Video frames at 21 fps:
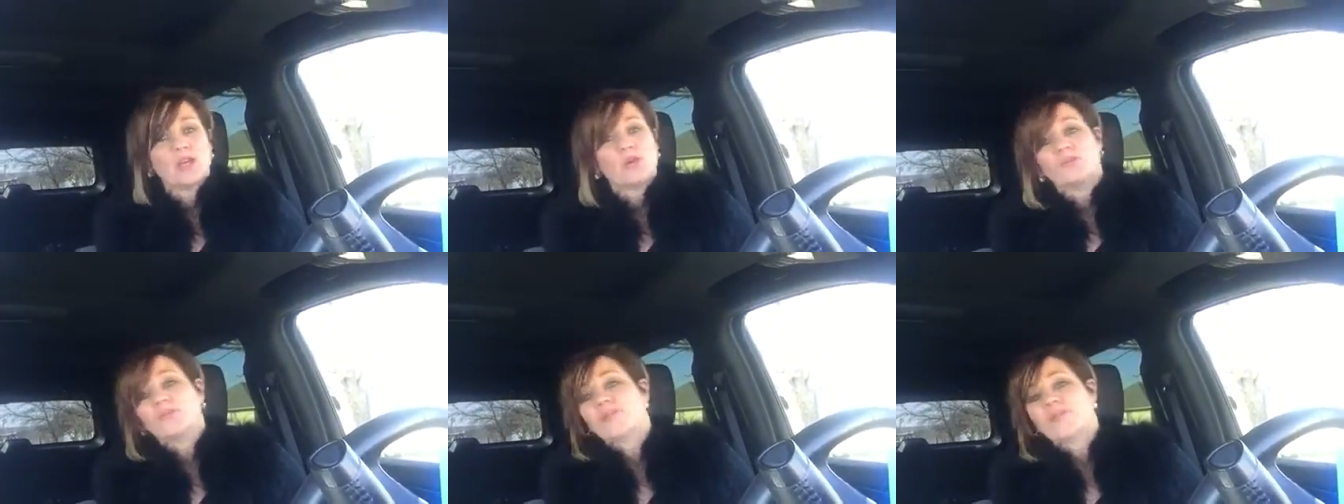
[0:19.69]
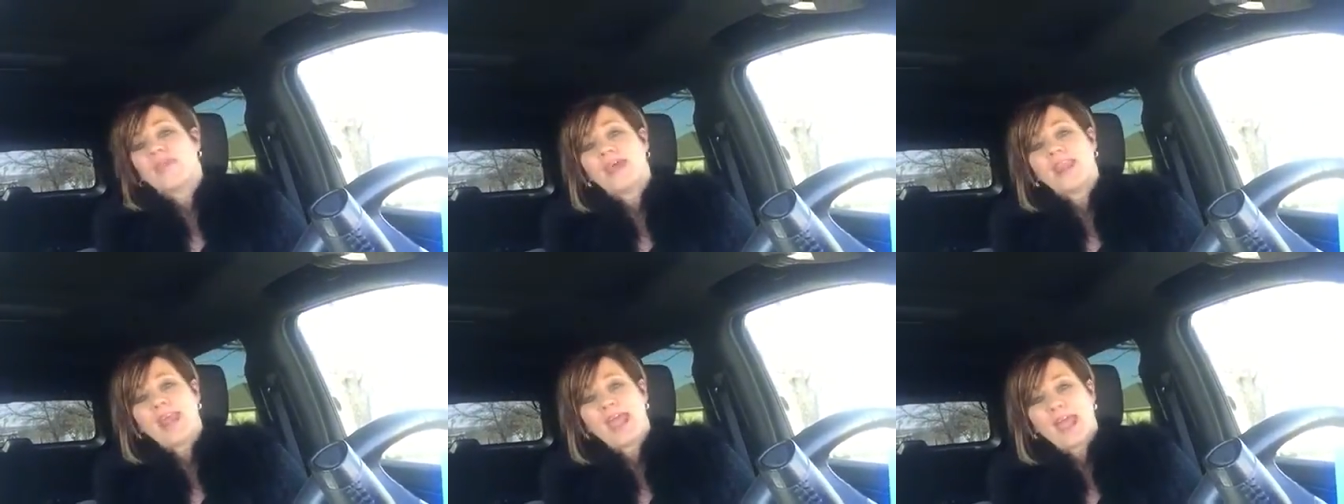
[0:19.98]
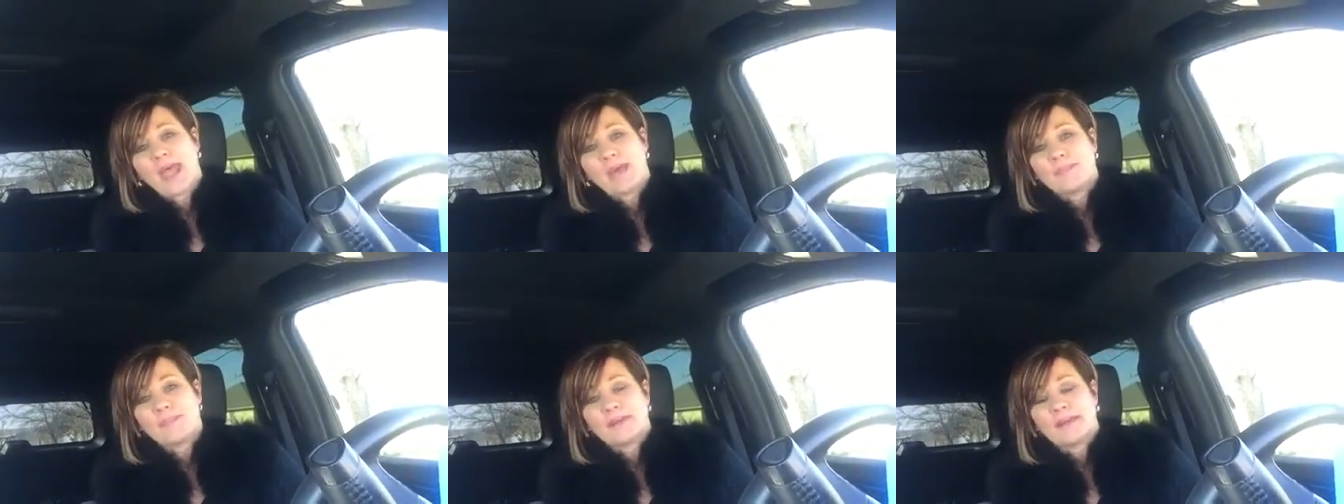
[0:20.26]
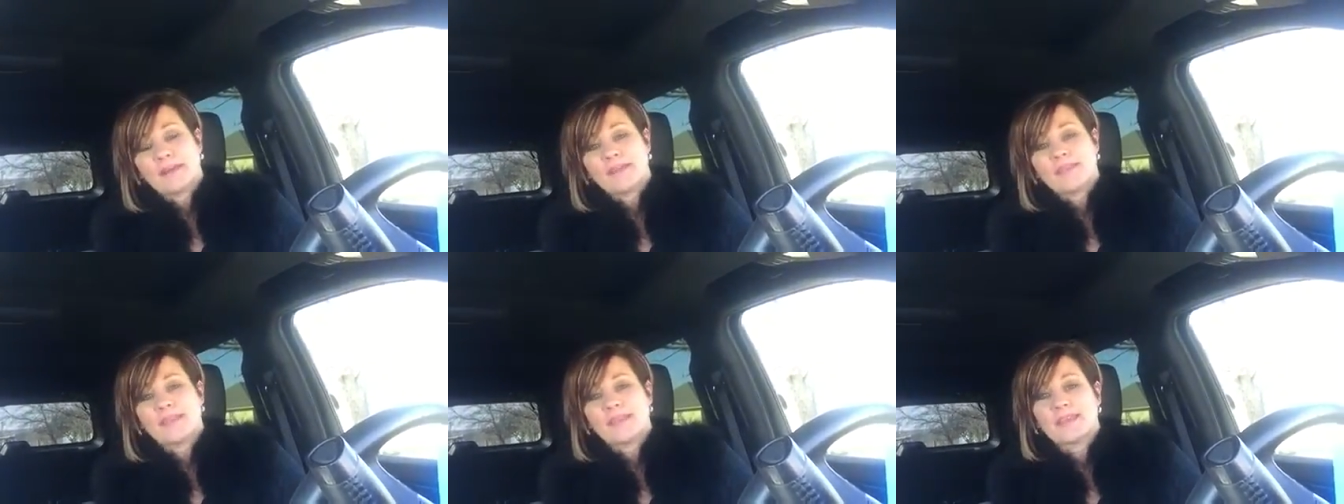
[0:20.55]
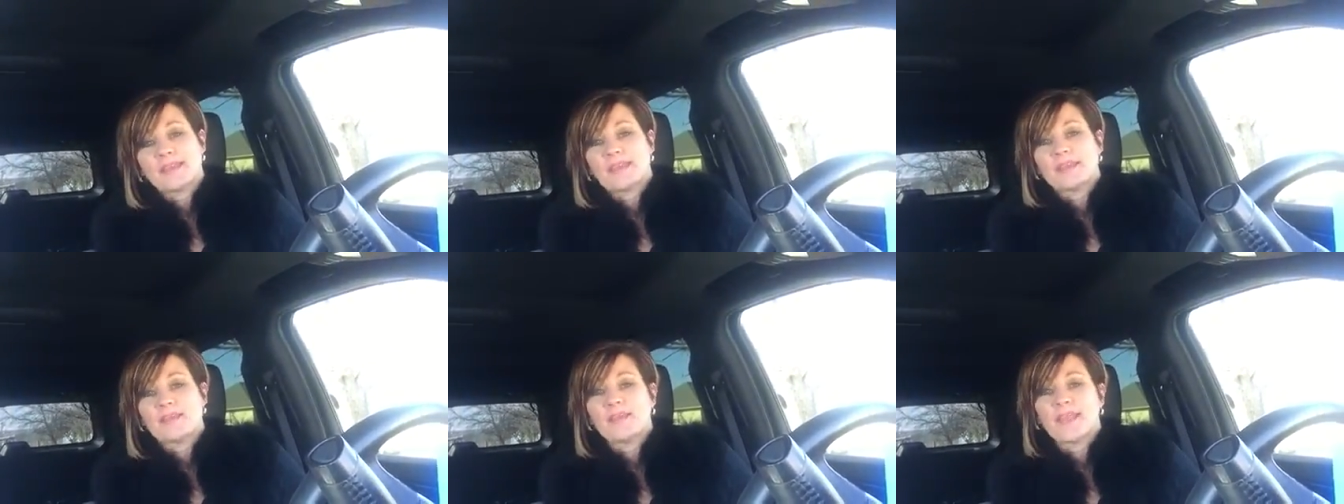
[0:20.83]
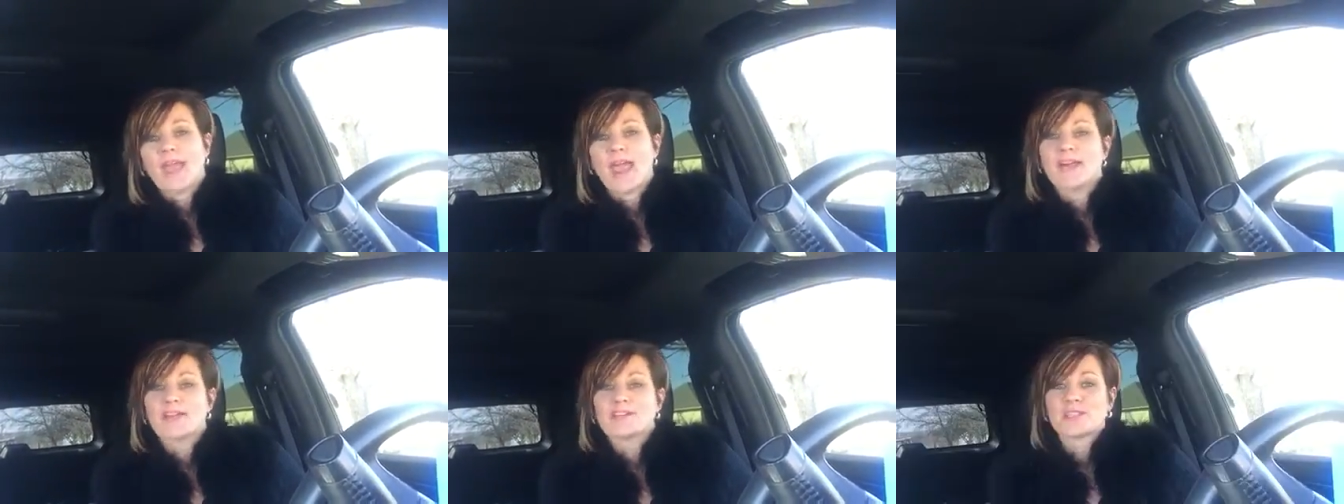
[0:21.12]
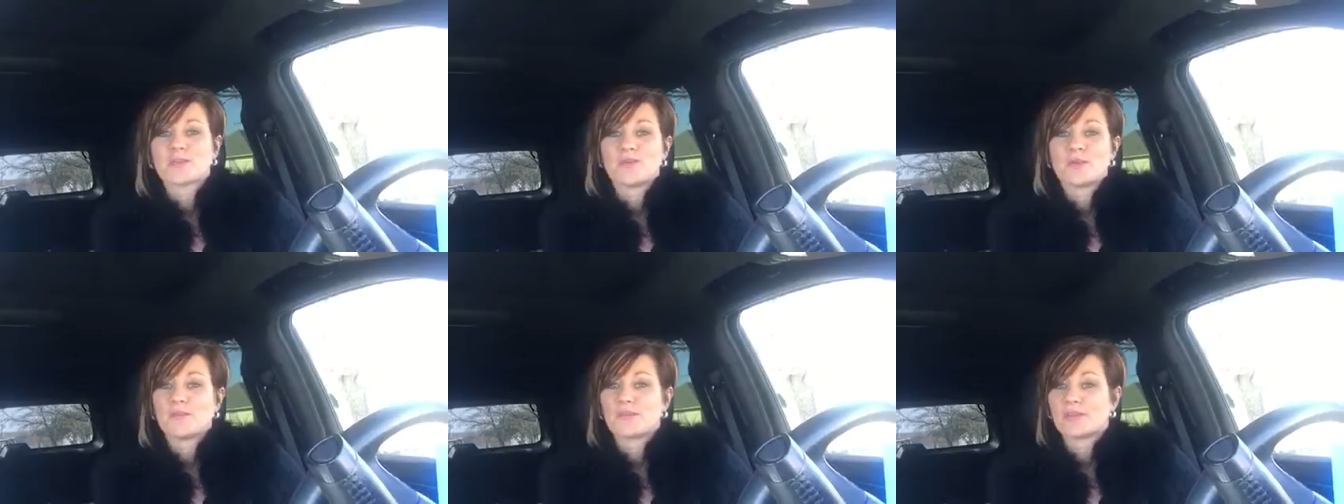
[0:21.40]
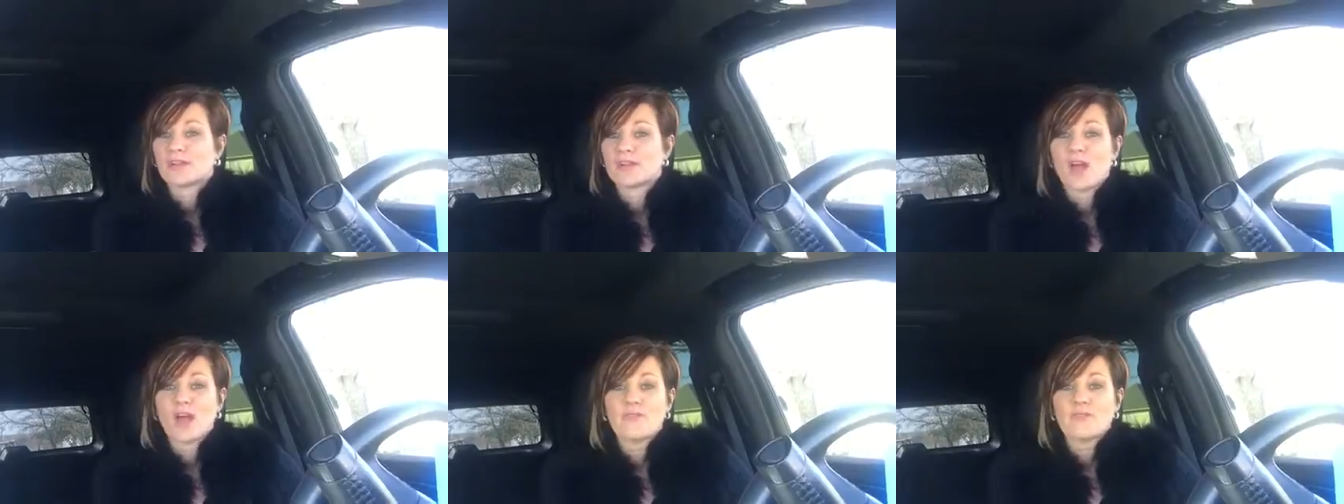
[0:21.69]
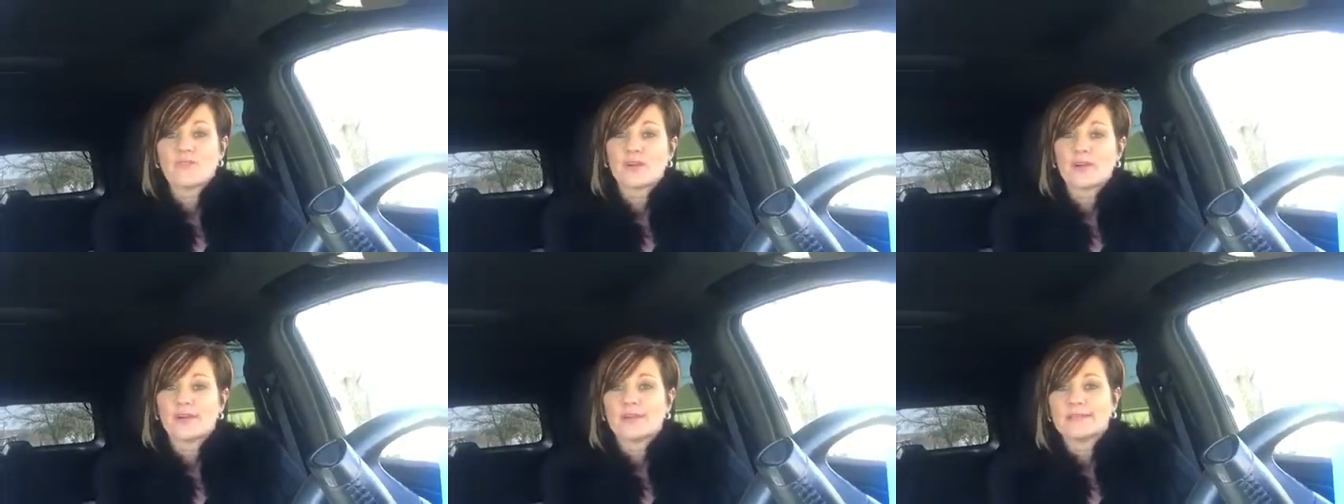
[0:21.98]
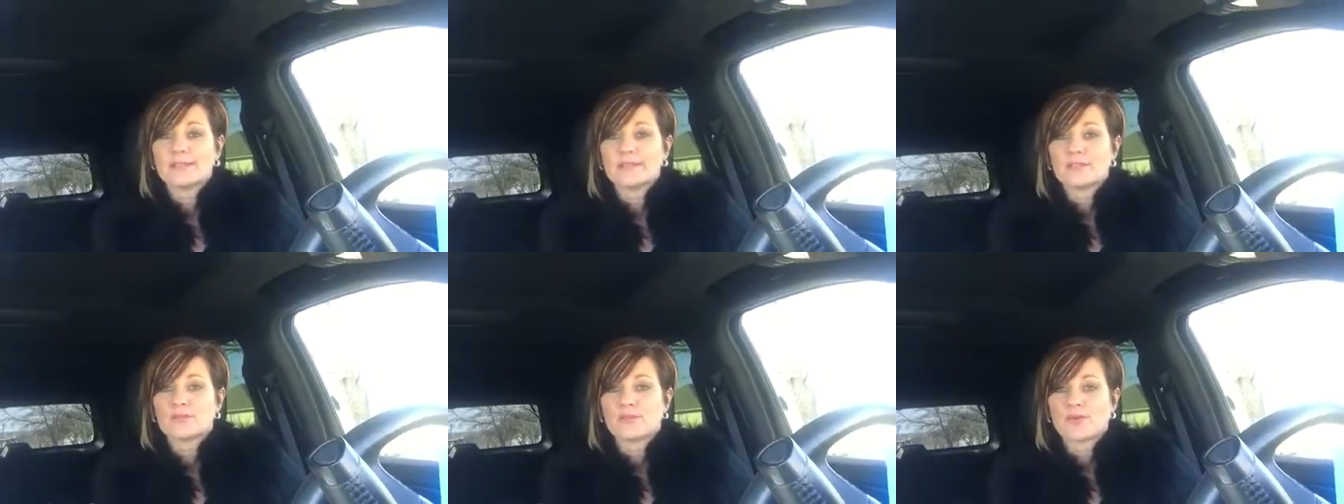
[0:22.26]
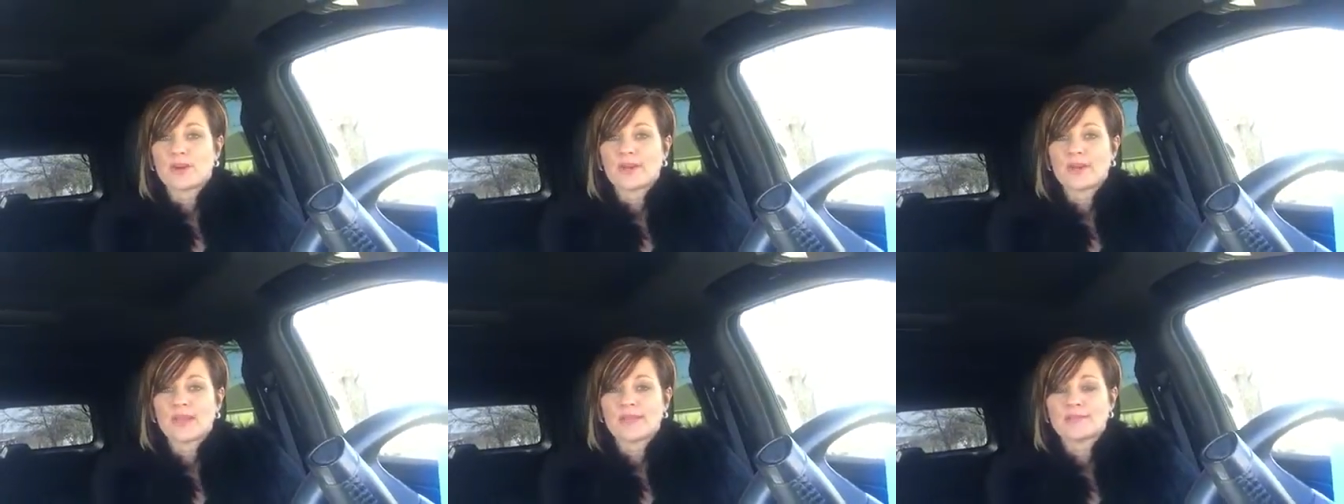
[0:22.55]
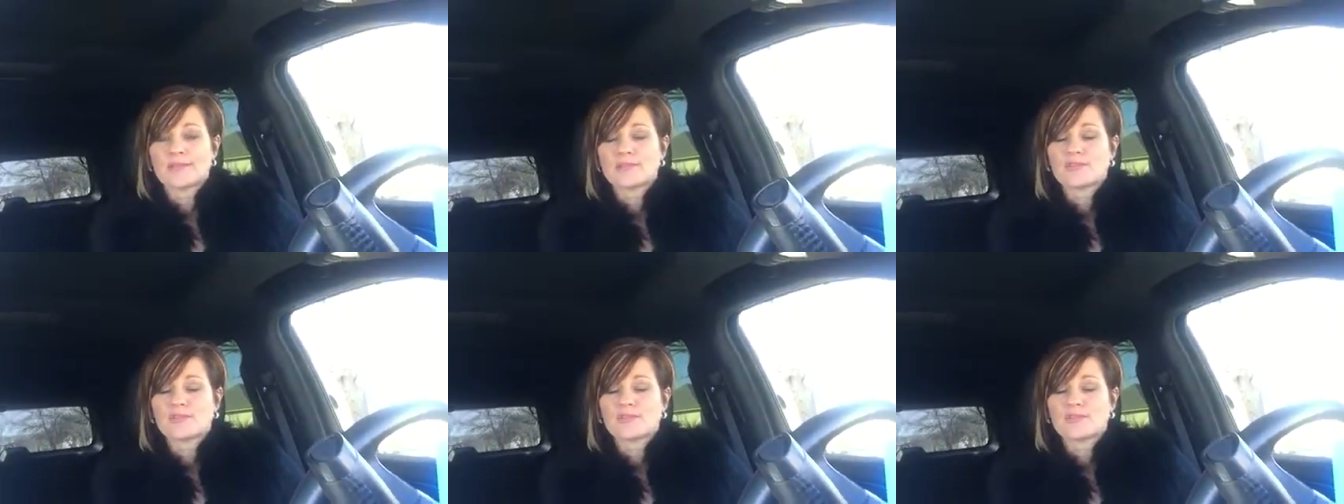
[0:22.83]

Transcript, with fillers: Well, that happened. And then the house that we put an offer on didn't work out.